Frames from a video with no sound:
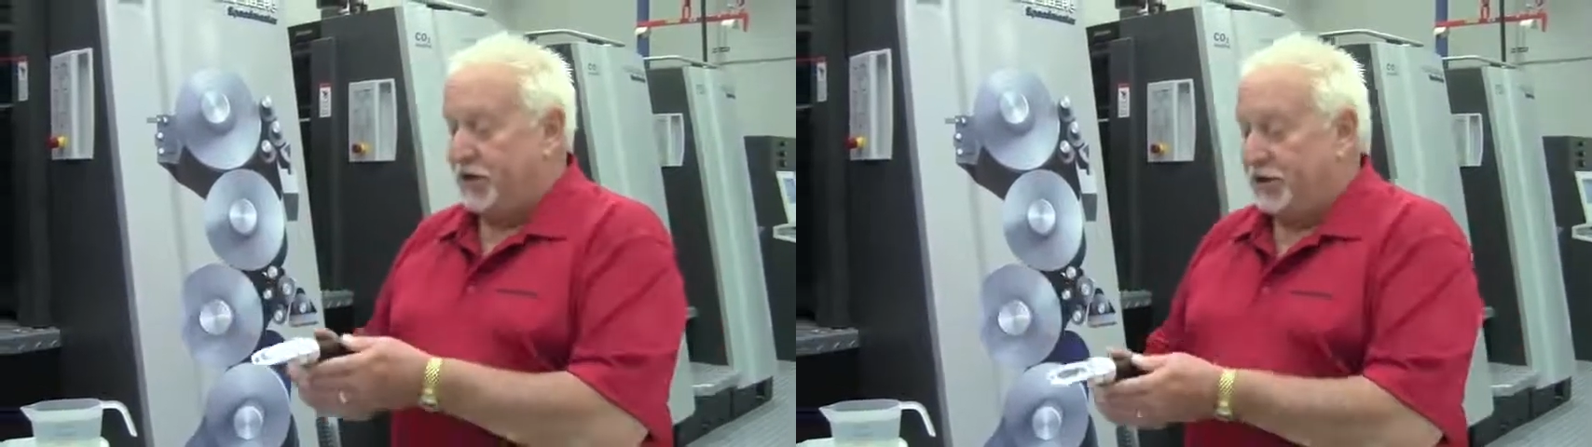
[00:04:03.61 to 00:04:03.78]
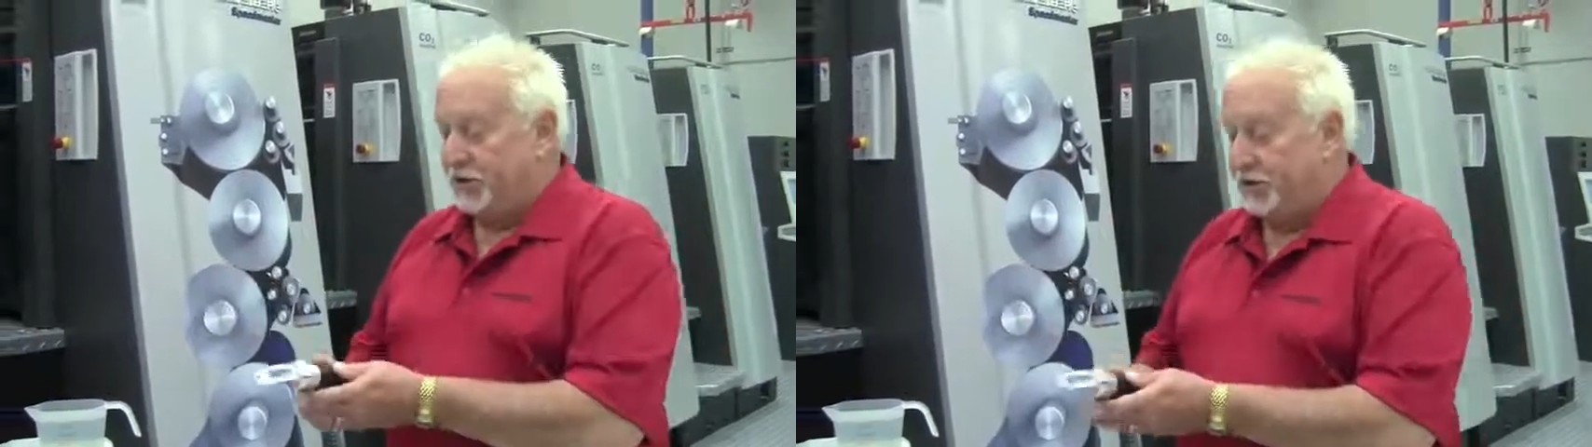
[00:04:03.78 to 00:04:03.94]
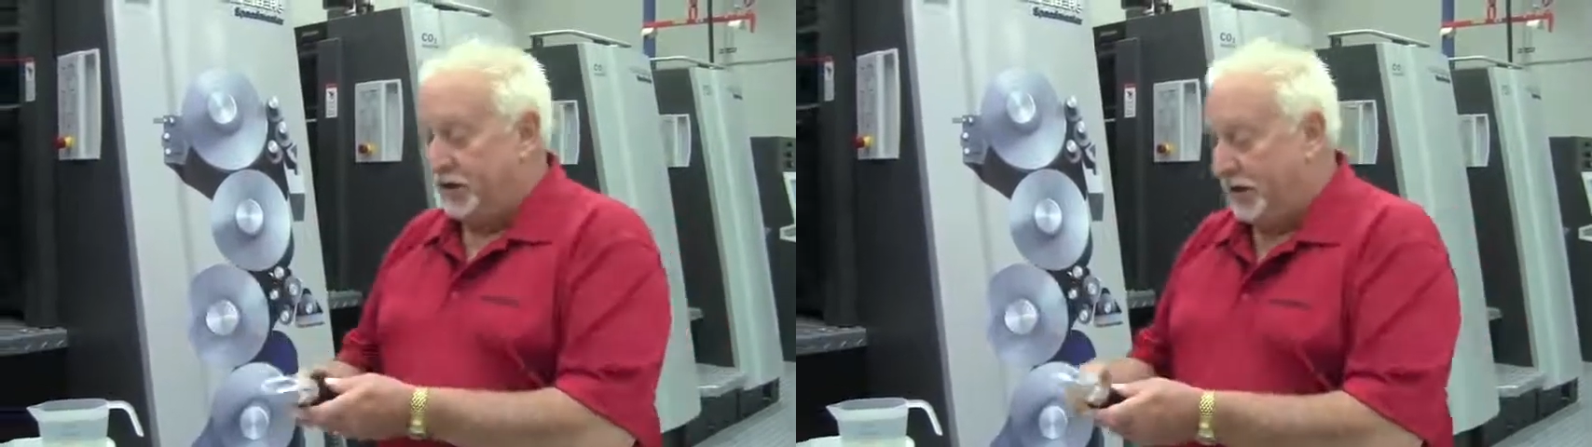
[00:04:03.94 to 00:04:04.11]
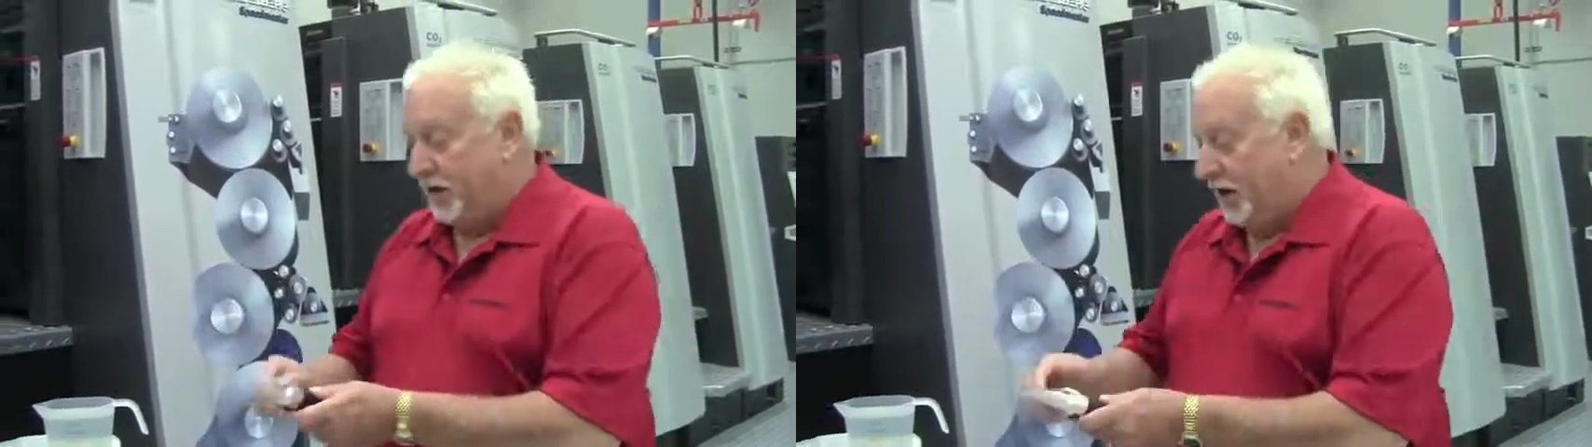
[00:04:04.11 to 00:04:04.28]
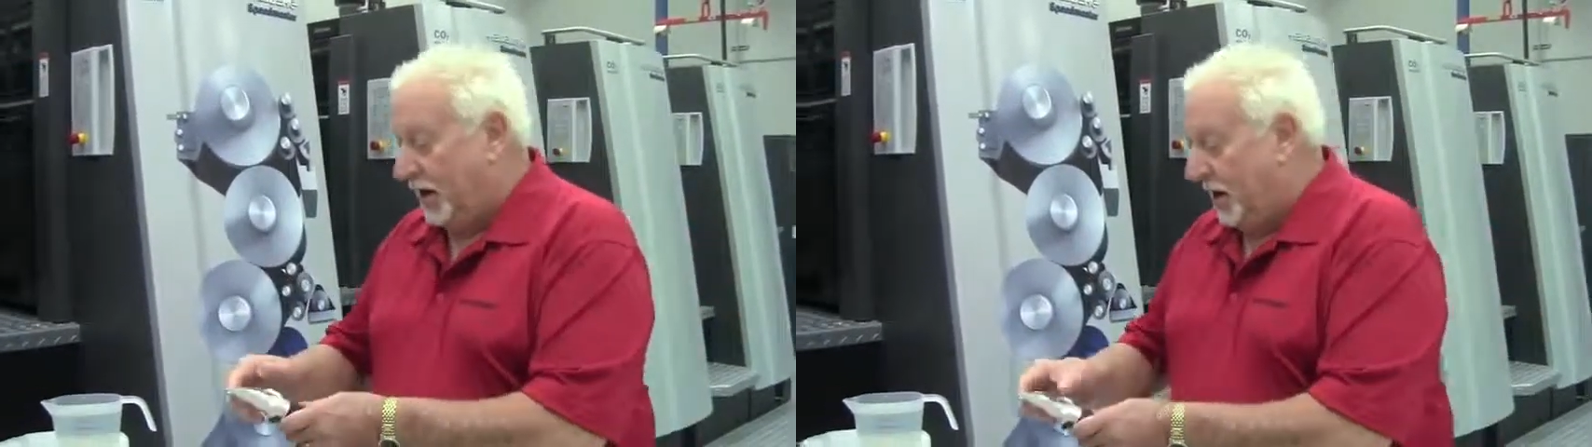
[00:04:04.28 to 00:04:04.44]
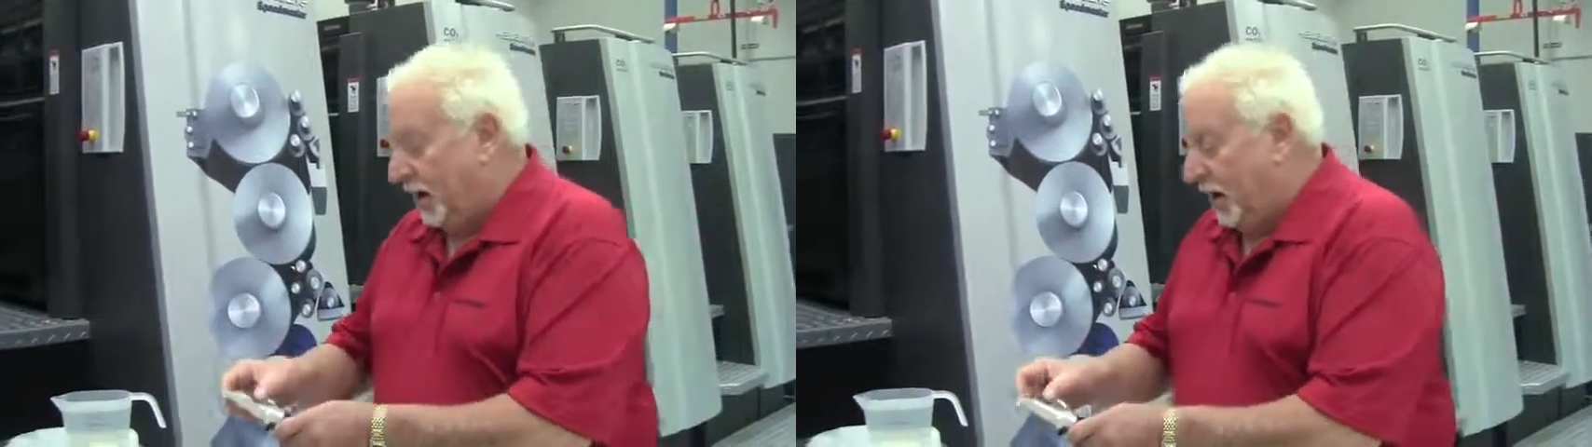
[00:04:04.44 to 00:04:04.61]
this,
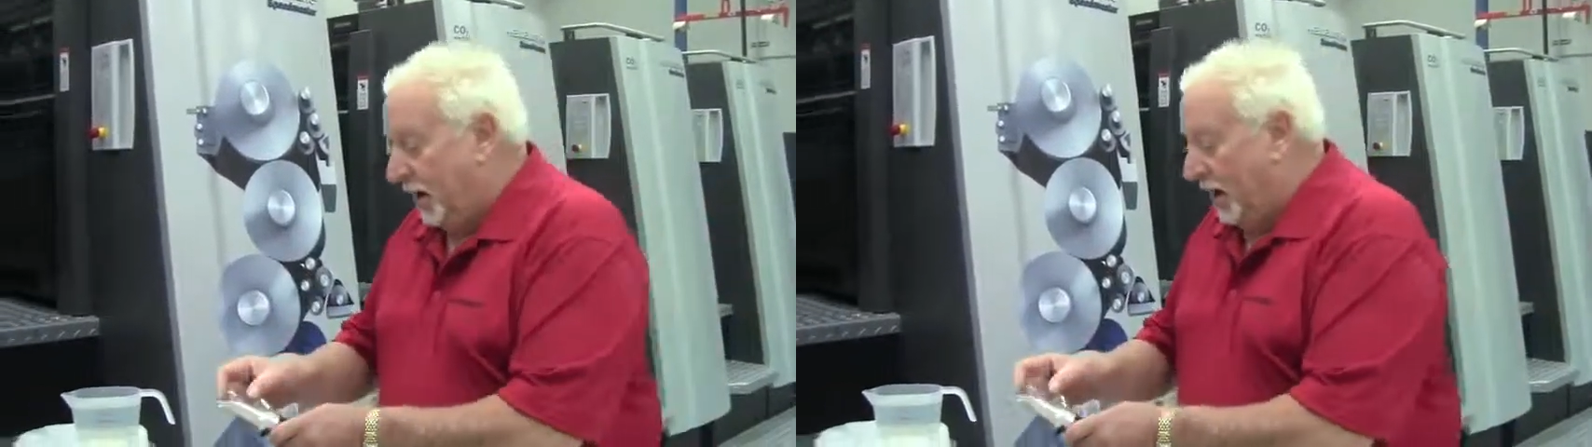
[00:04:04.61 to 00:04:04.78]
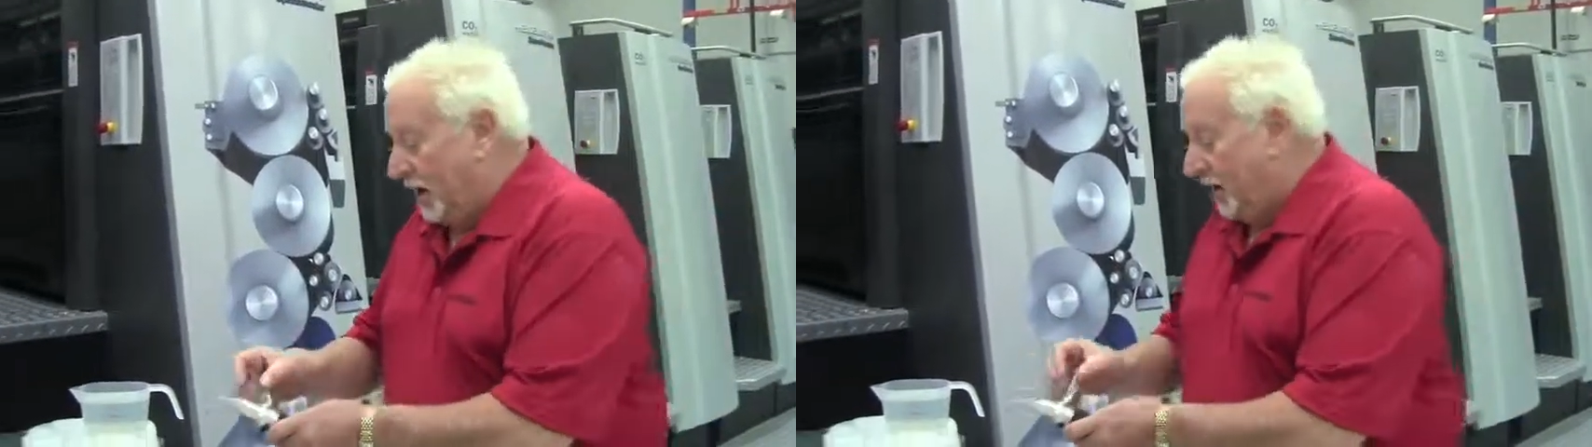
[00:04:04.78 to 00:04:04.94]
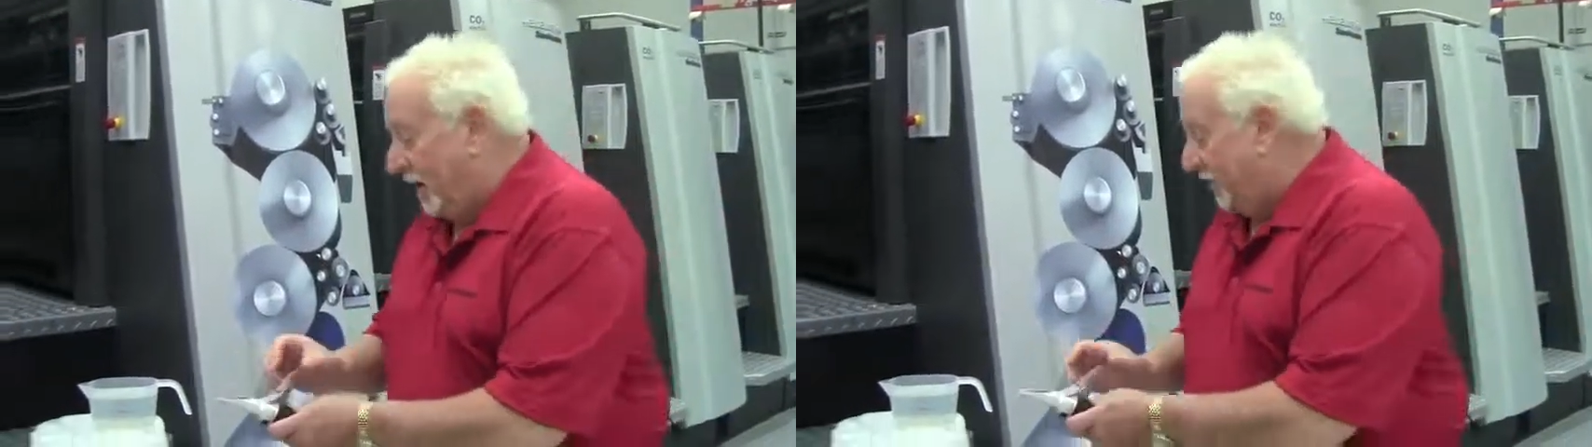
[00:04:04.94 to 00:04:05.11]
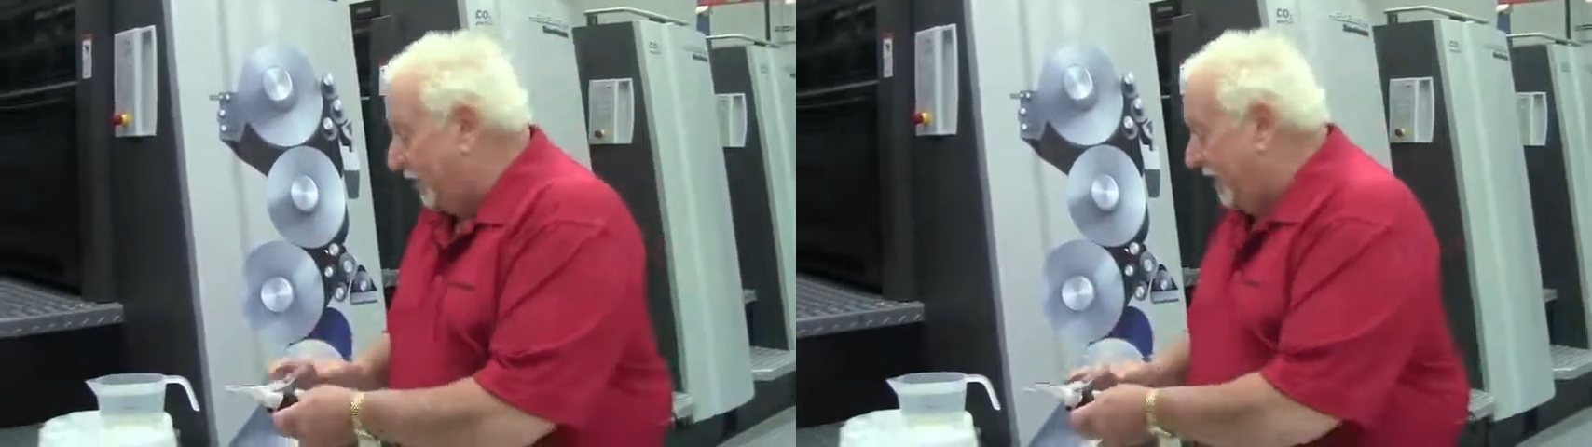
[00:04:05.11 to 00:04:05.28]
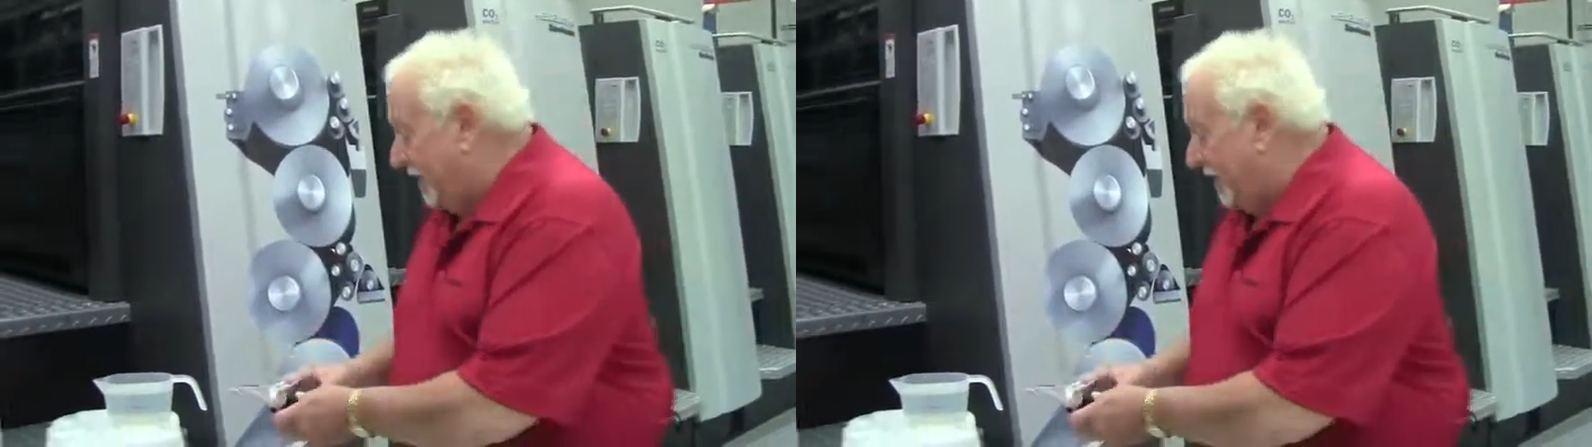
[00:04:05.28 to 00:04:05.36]
never